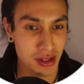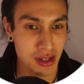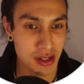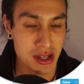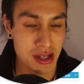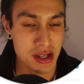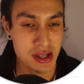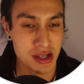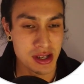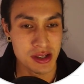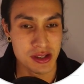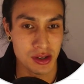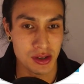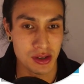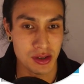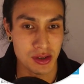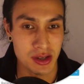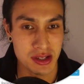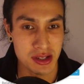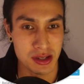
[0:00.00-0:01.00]
So,
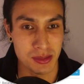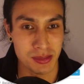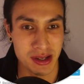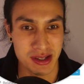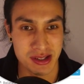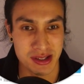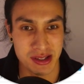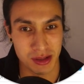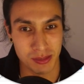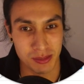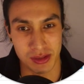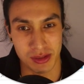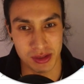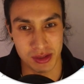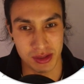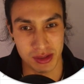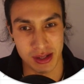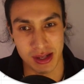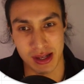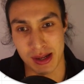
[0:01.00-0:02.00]
here's a place that you can build
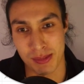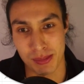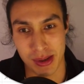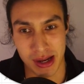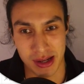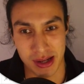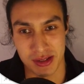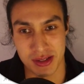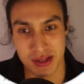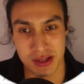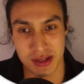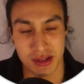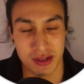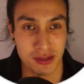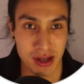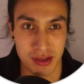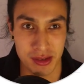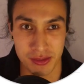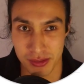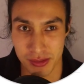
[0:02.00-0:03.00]
a practice of
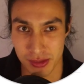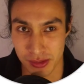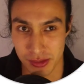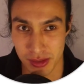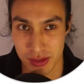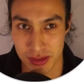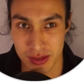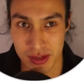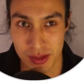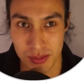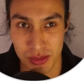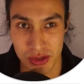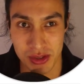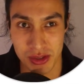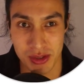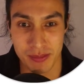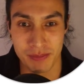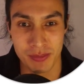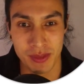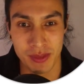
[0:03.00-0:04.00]
mindful consumption
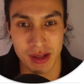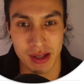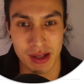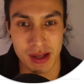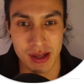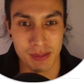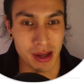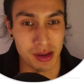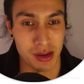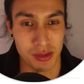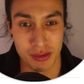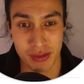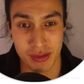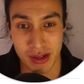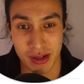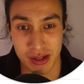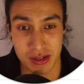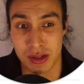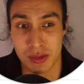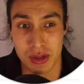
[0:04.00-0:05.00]
by
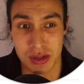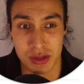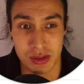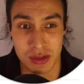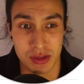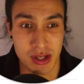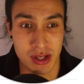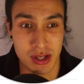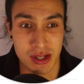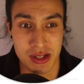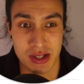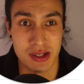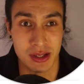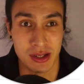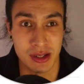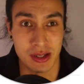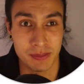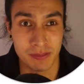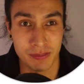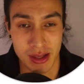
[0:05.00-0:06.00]
reflecting on what you're
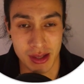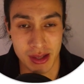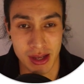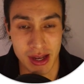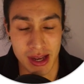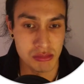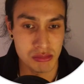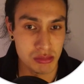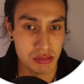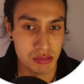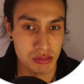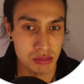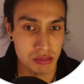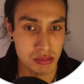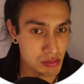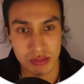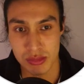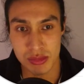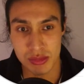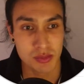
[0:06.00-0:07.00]
digesting and
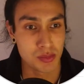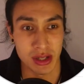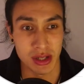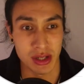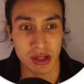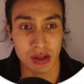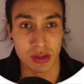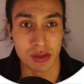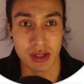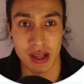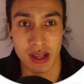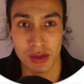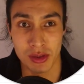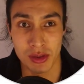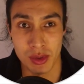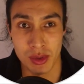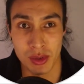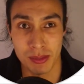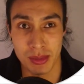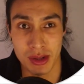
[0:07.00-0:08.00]
bring it all together in
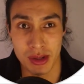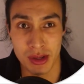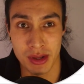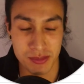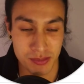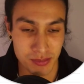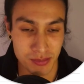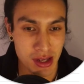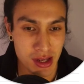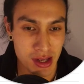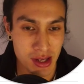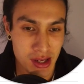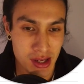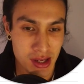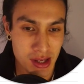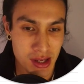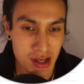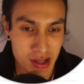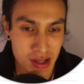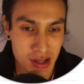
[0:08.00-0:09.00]
one place.
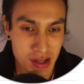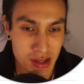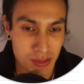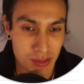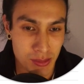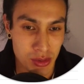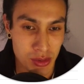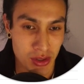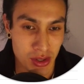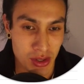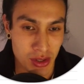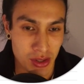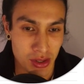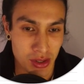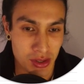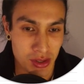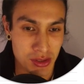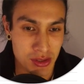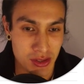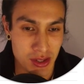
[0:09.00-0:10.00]
Moving on to
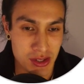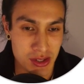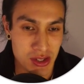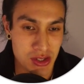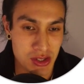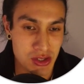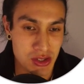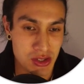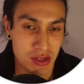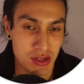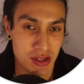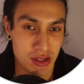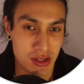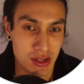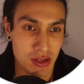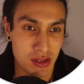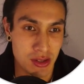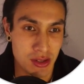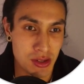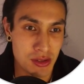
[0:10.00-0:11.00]
the digestion and
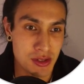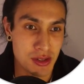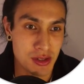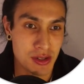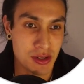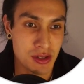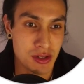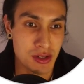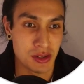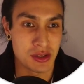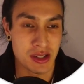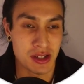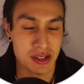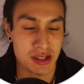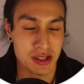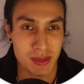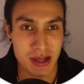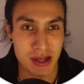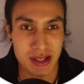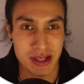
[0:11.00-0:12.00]
notes, you want to start to
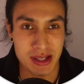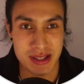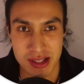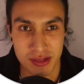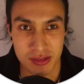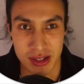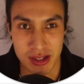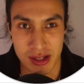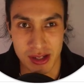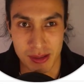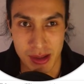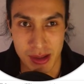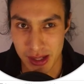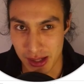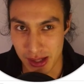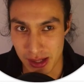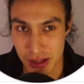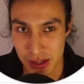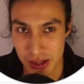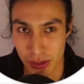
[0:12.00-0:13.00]
make sense of it and make
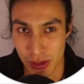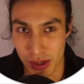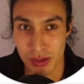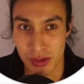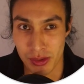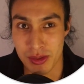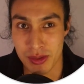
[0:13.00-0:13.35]
it your own.